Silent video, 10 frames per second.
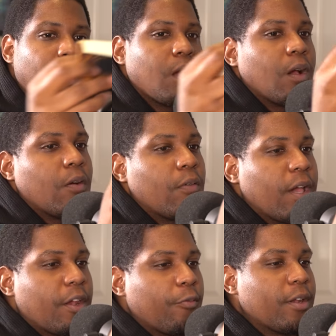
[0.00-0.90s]
All
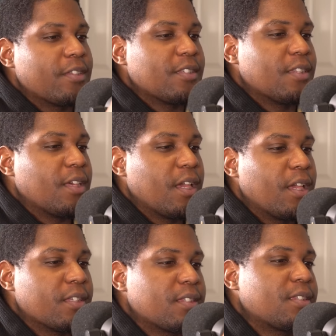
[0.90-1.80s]
right, what is
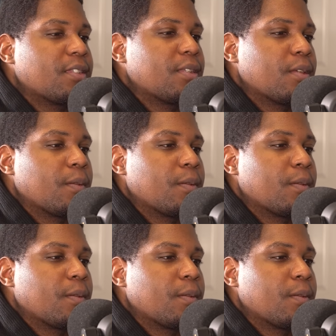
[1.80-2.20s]
this?